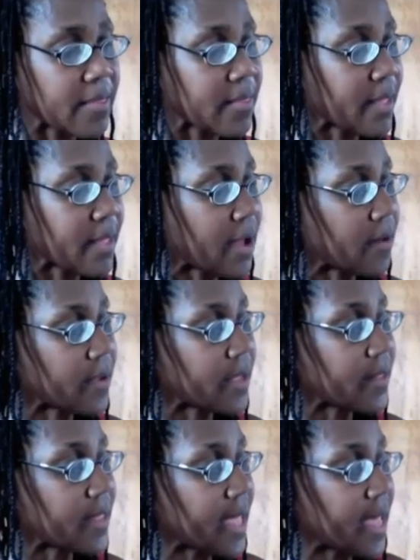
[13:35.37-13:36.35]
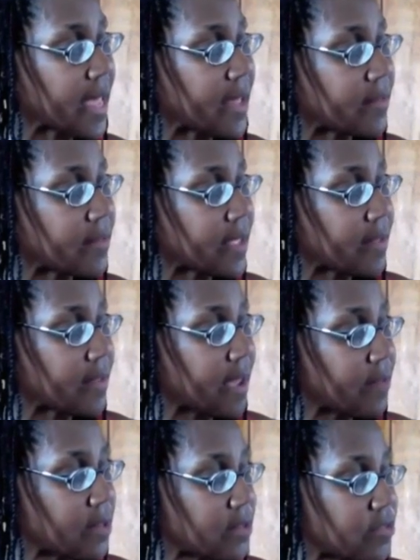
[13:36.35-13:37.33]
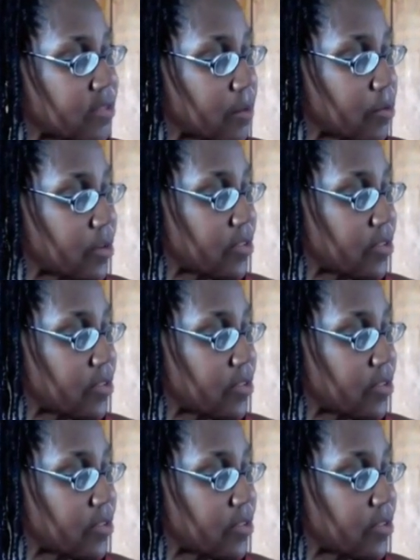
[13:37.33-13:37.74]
now, in the end, they have a little summary